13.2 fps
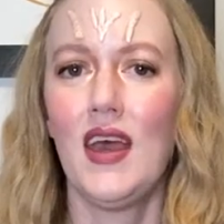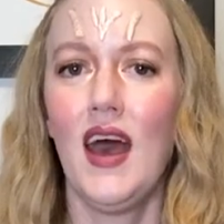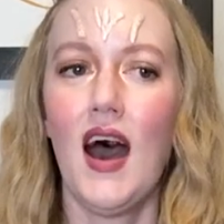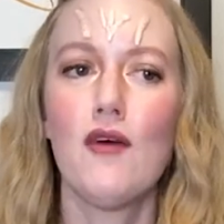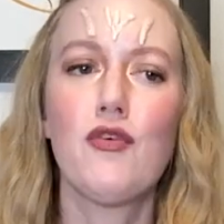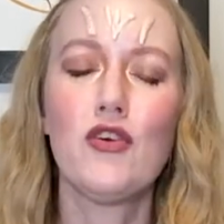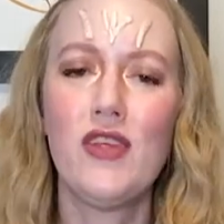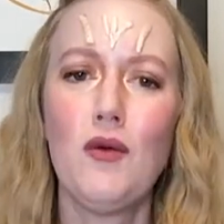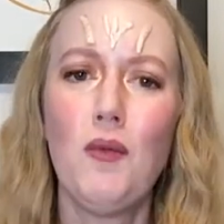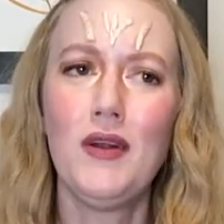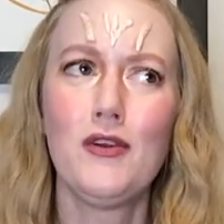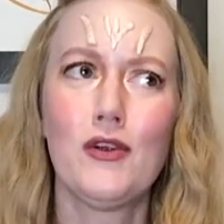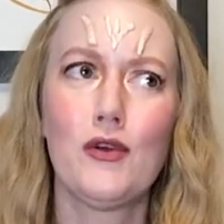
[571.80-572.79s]
At first I
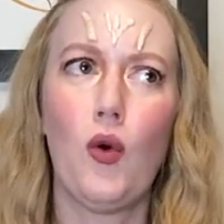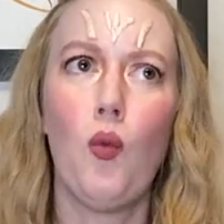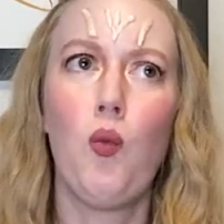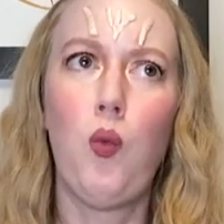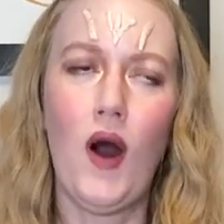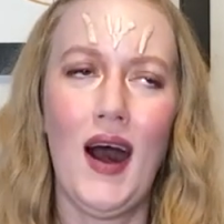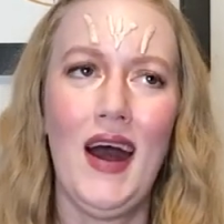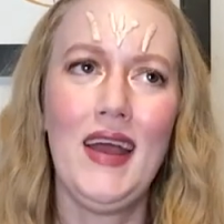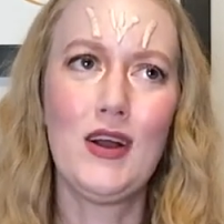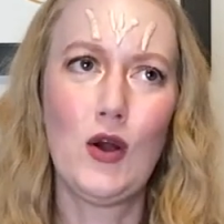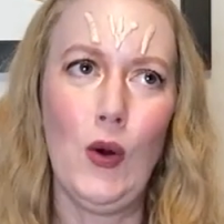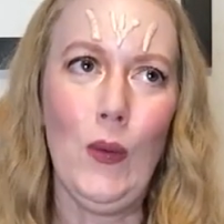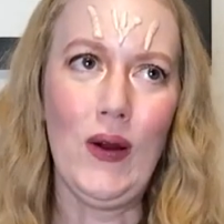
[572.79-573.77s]
wondered why
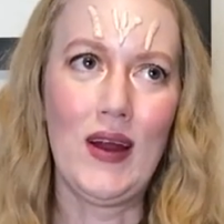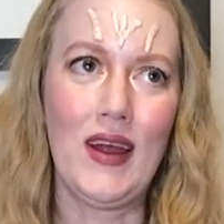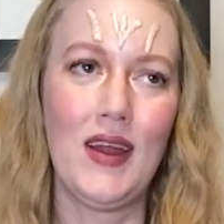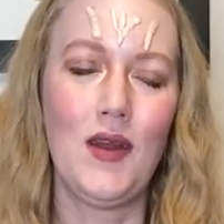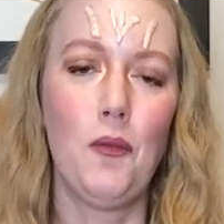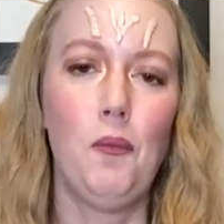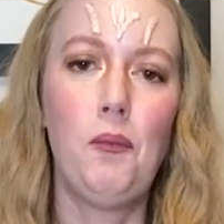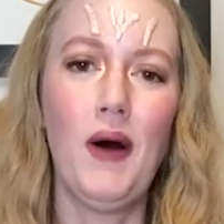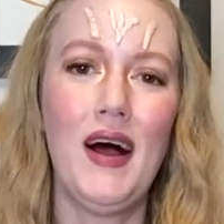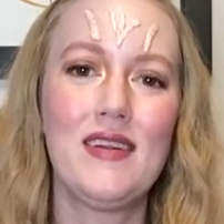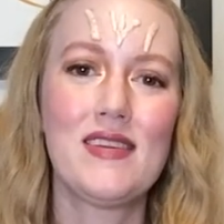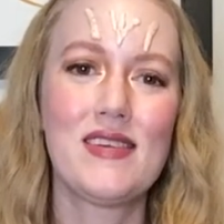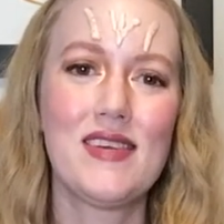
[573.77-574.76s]
Corran,
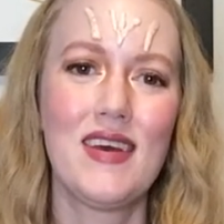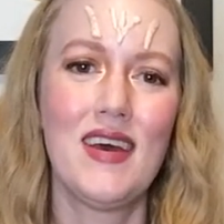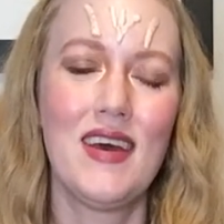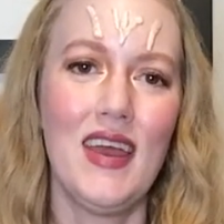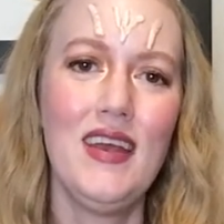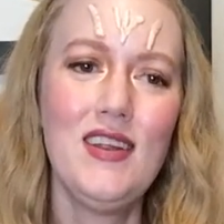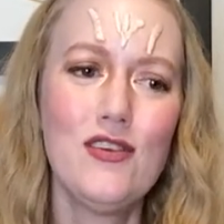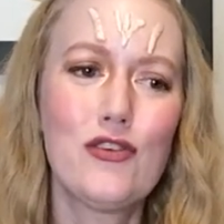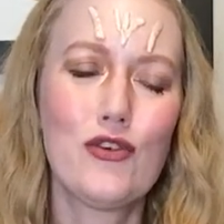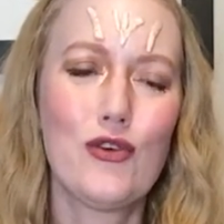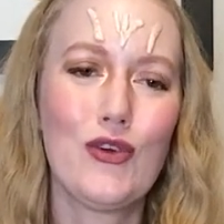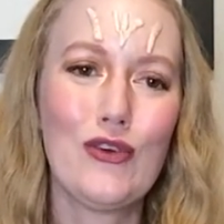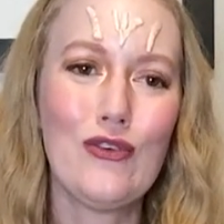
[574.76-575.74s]
but it is
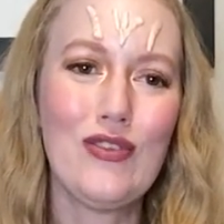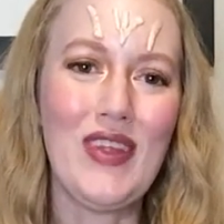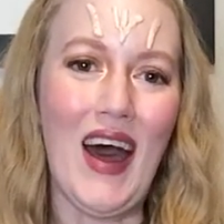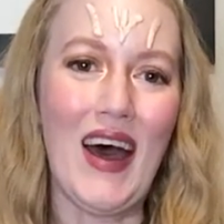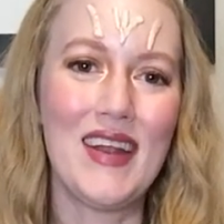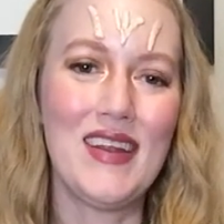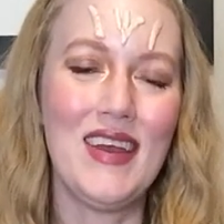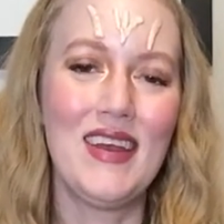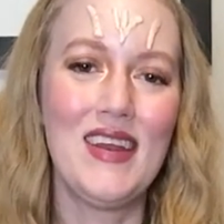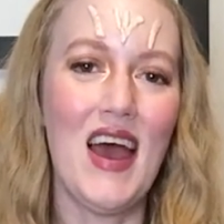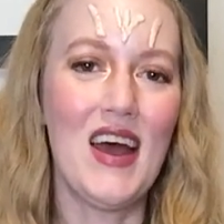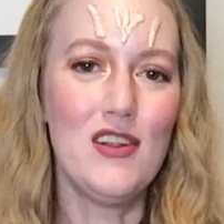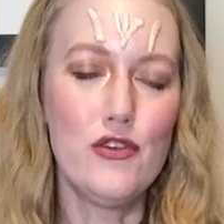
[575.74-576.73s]
true that in
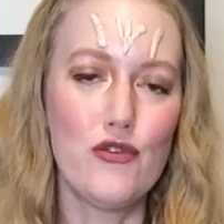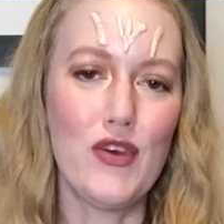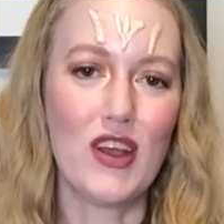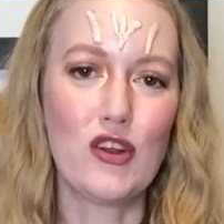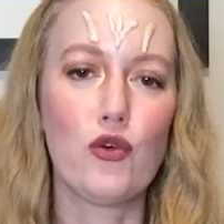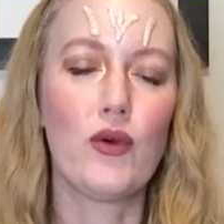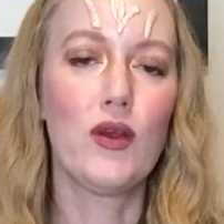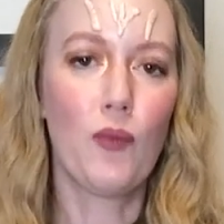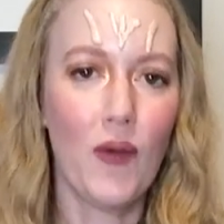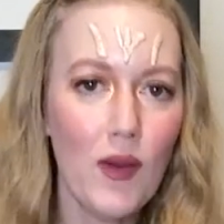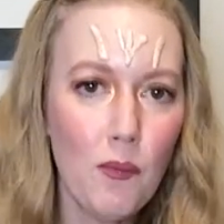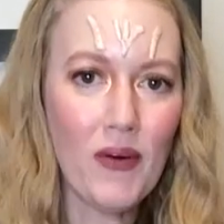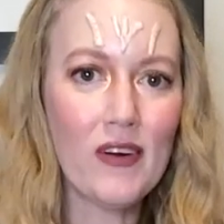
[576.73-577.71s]
Edge of Victory
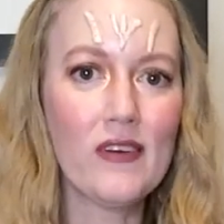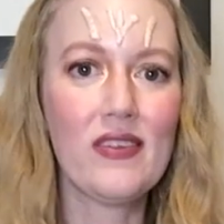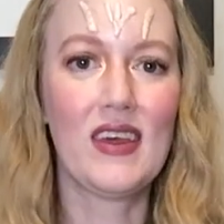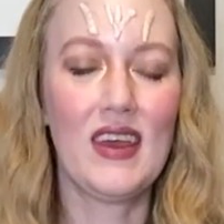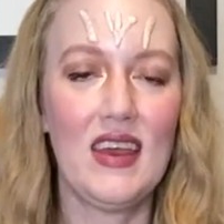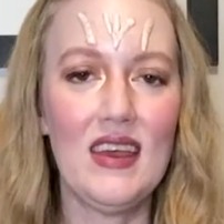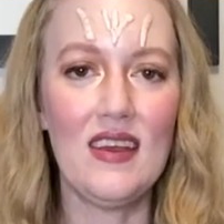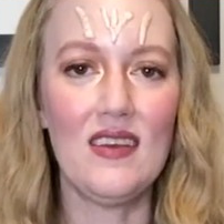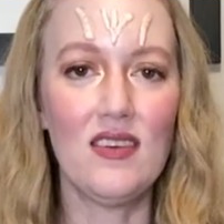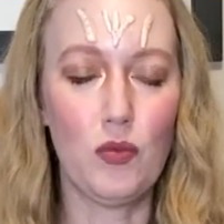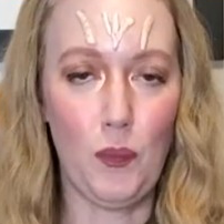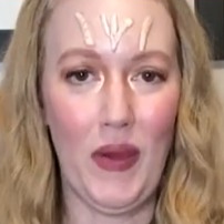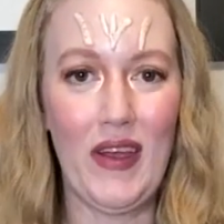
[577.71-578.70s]
Rebirth,
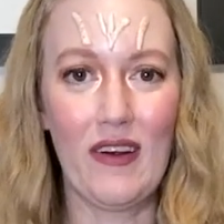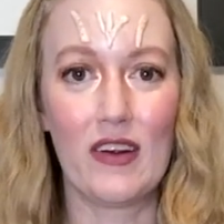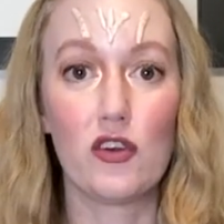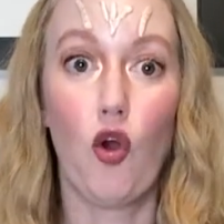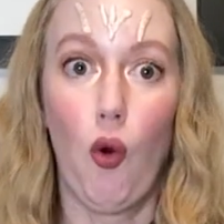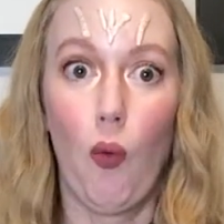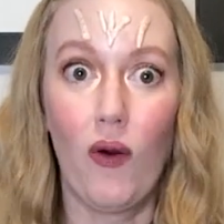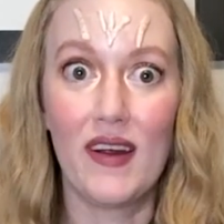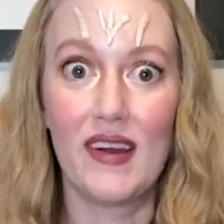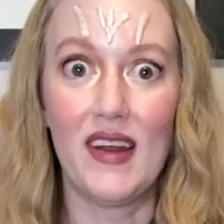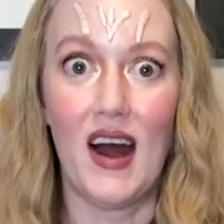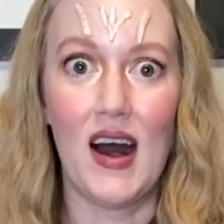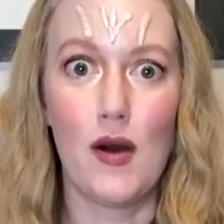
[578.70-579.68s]
Keyes paired
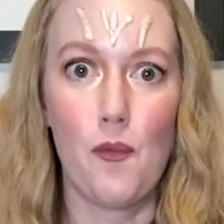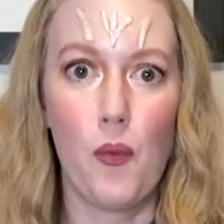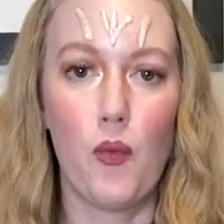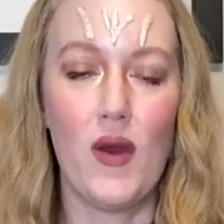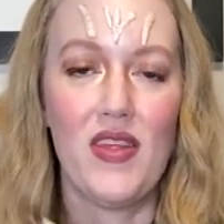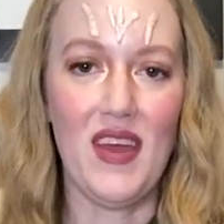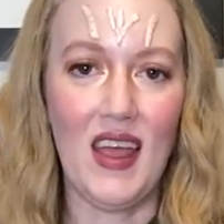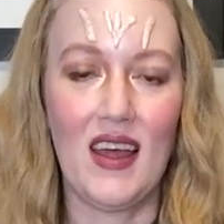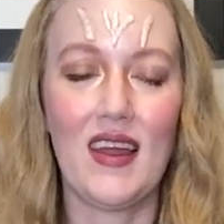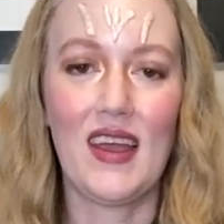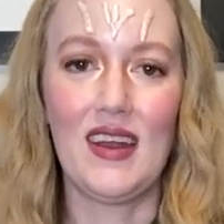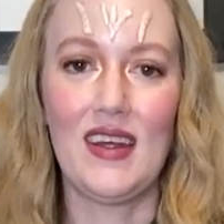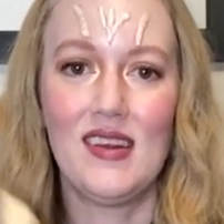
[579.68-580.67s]
Corran up with
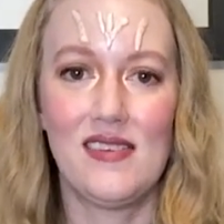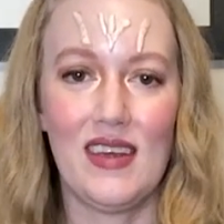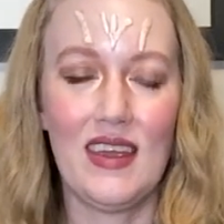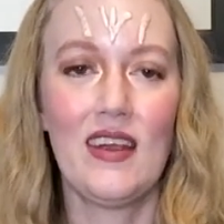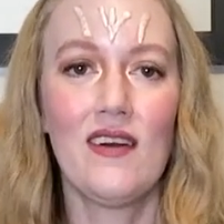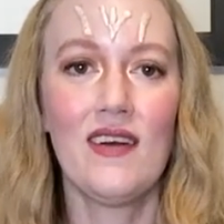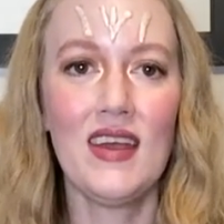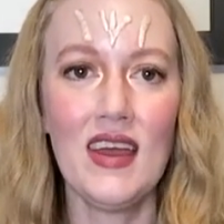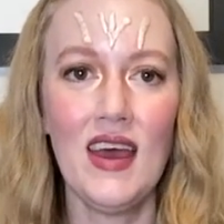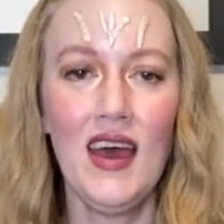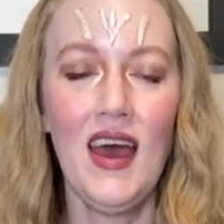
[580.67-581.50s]
Anakin and Tahiri,